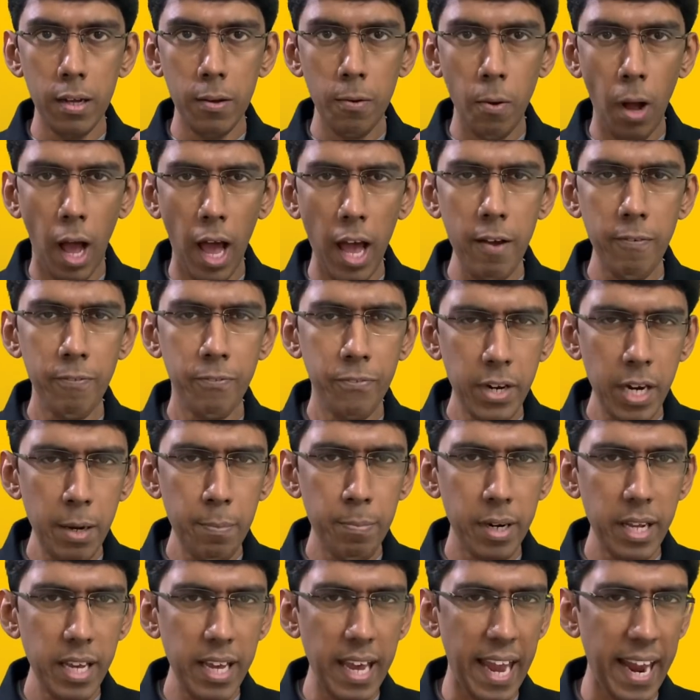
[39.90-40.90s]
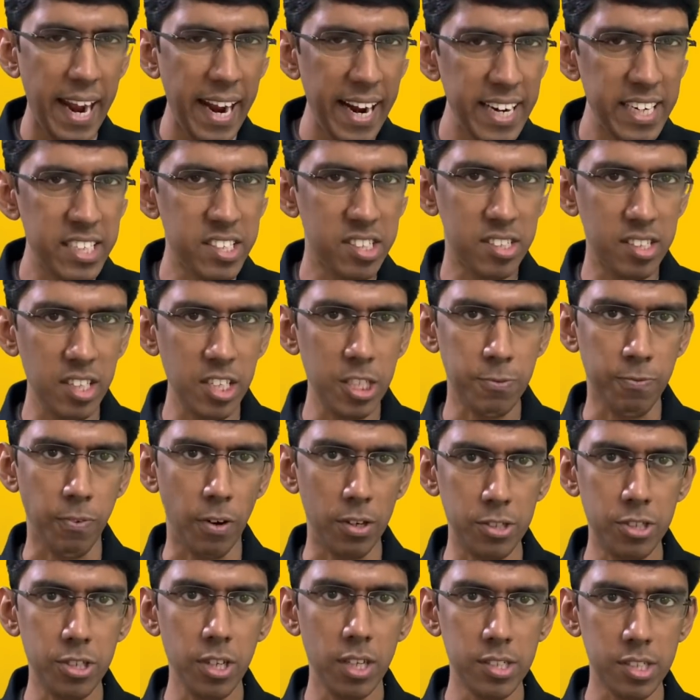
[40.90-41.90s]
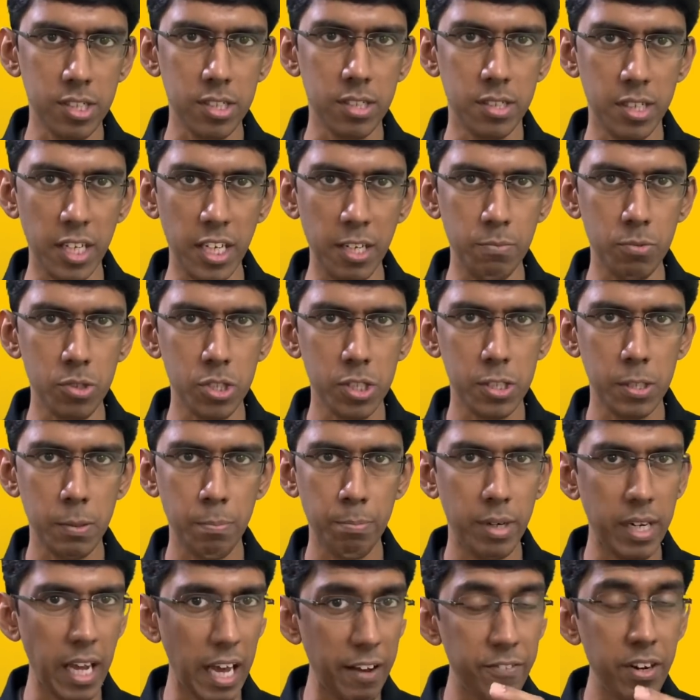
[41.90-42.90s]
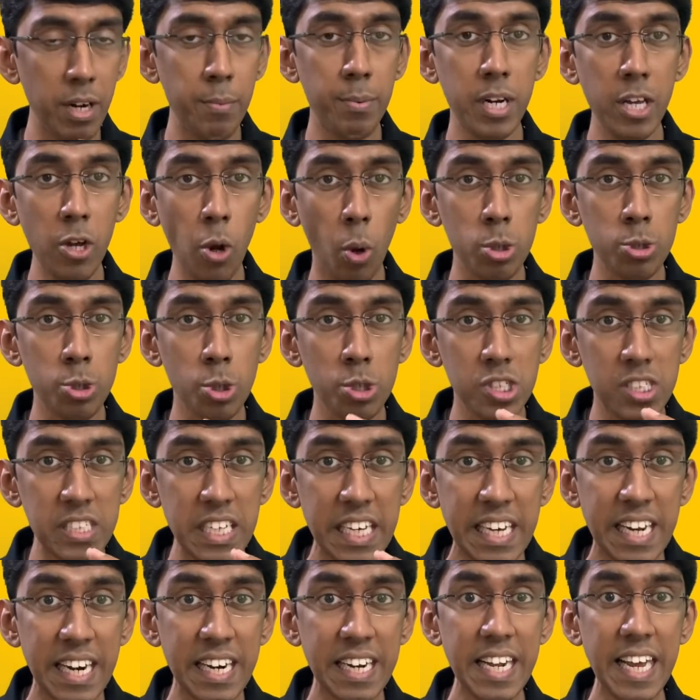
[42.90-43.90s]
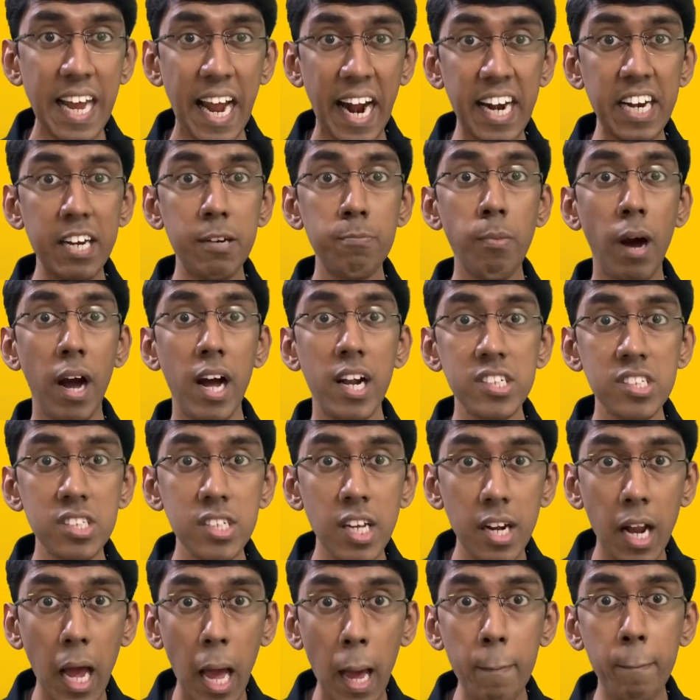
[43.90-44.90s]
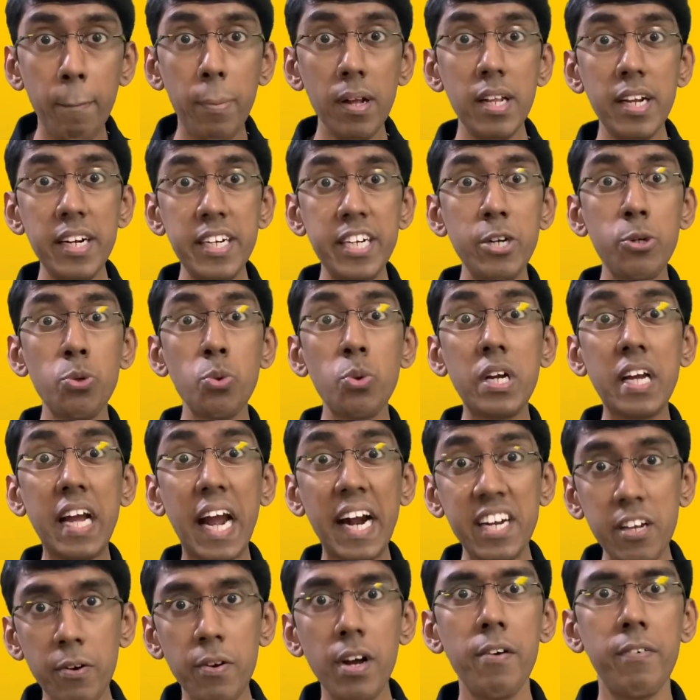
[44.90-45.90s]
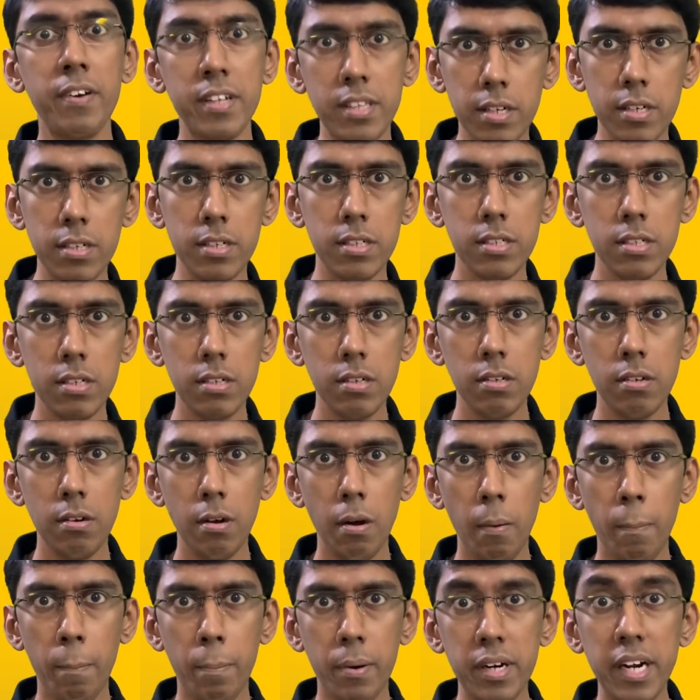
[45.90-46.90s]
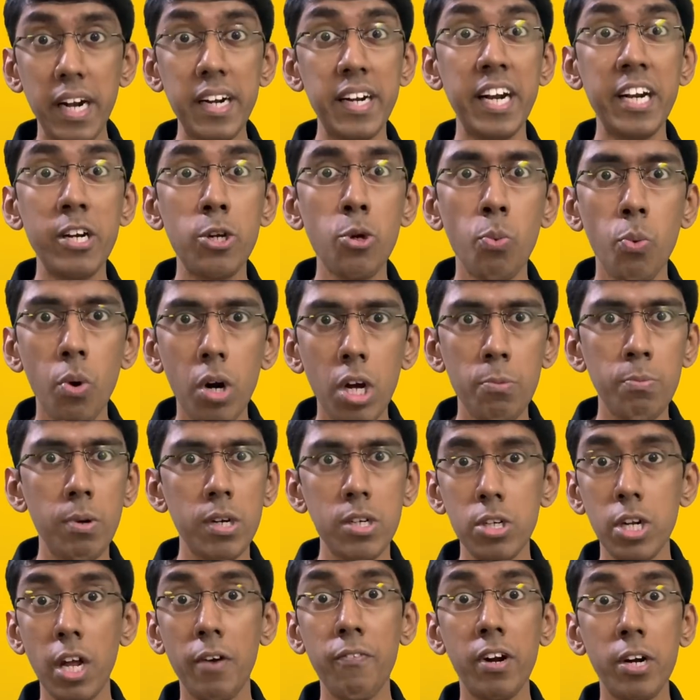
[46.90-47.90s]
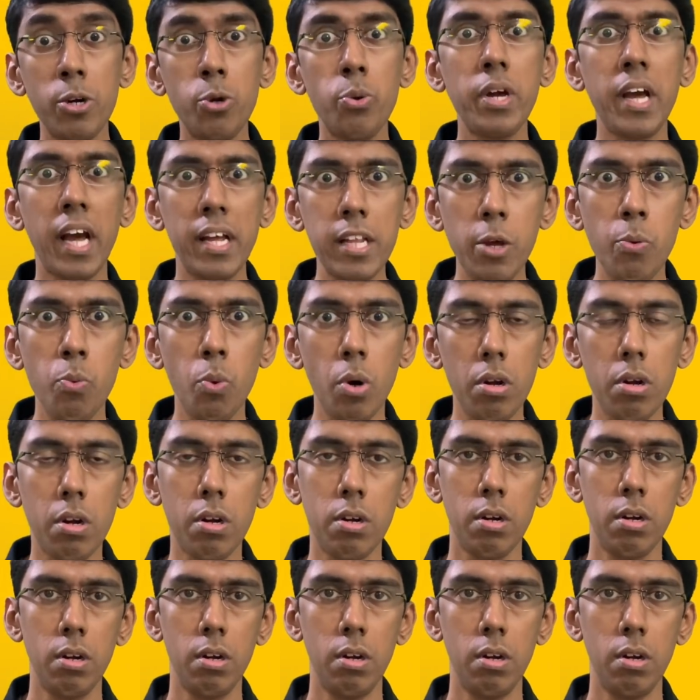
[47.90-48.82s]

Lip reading: Everybody hates these Fudgels in teams, but everybody also secretly admires their ability to get away with it, pretending to work but never doing any work.